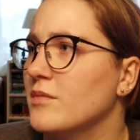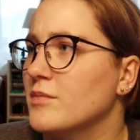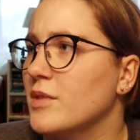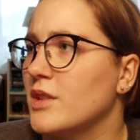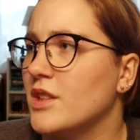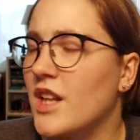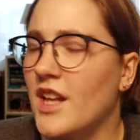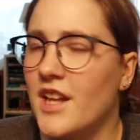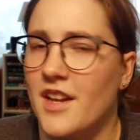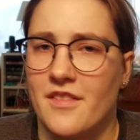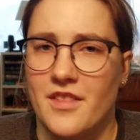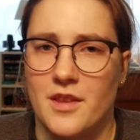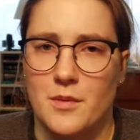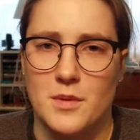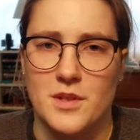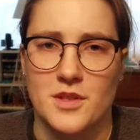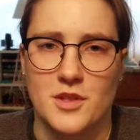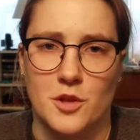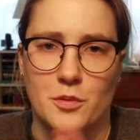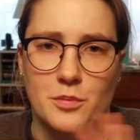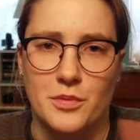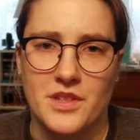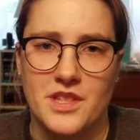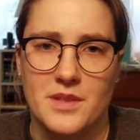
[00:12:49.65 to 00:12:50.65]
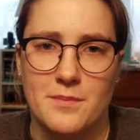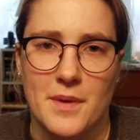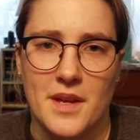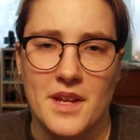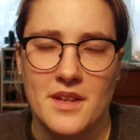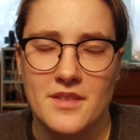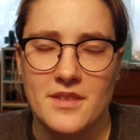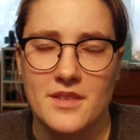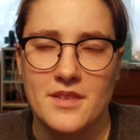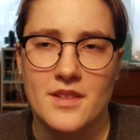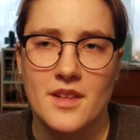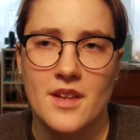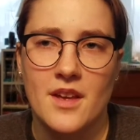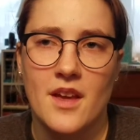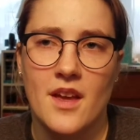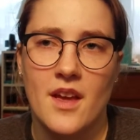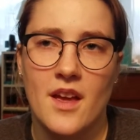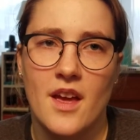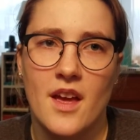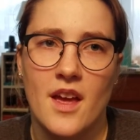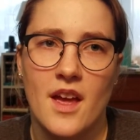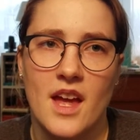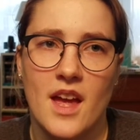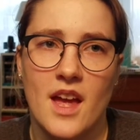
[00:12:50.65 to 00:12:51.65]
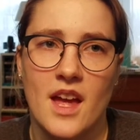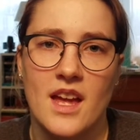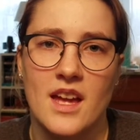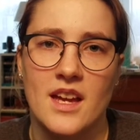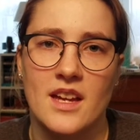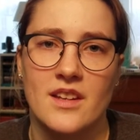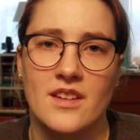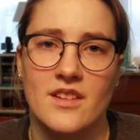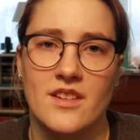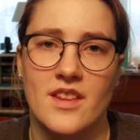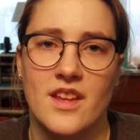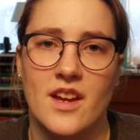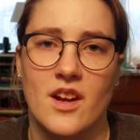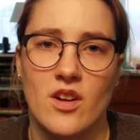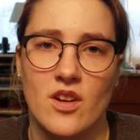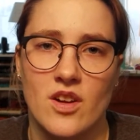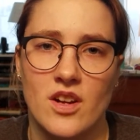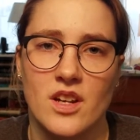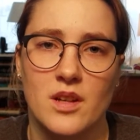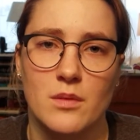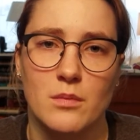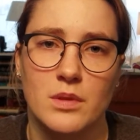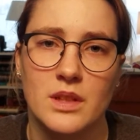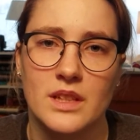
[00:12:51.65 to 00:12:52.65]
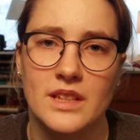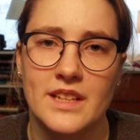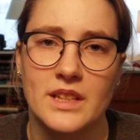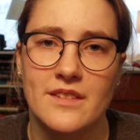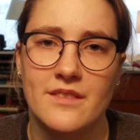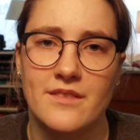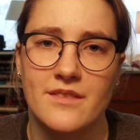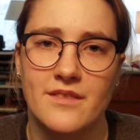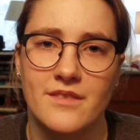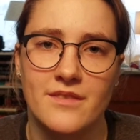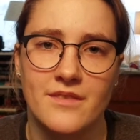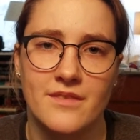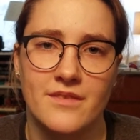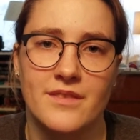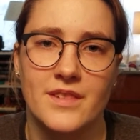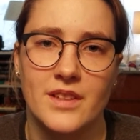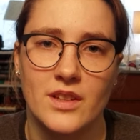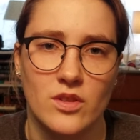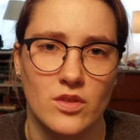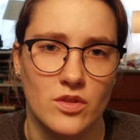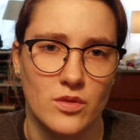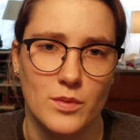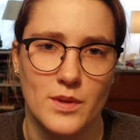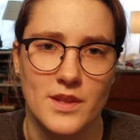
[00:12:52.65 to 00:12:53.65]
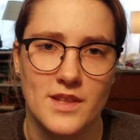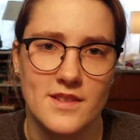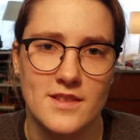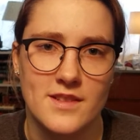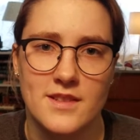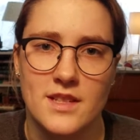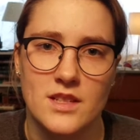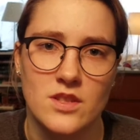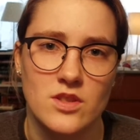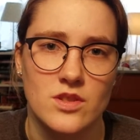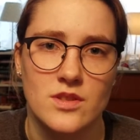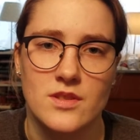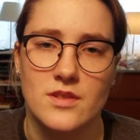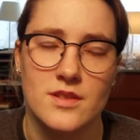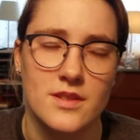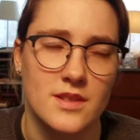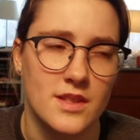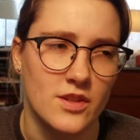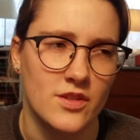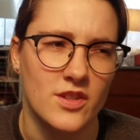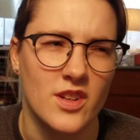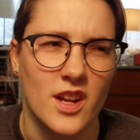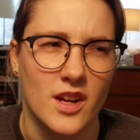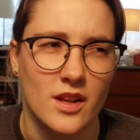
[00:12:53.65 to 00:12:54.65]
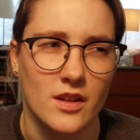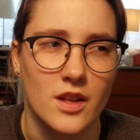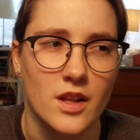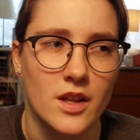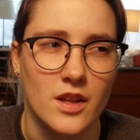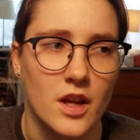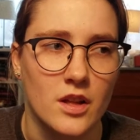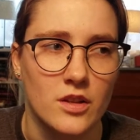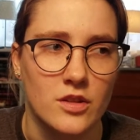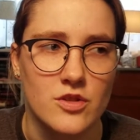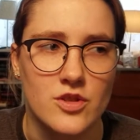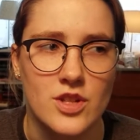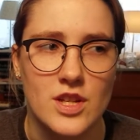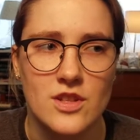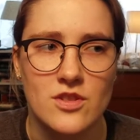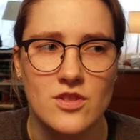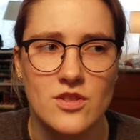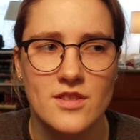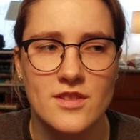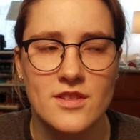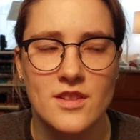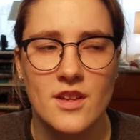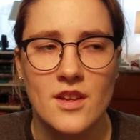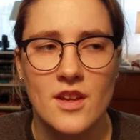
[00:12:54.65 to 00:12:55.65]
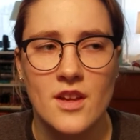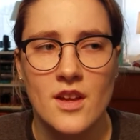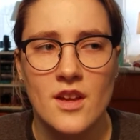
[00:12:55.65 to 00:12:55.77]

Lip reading: A lot of them is open space, and they aren't completely filled with stitches, and there are not a lot of color changes.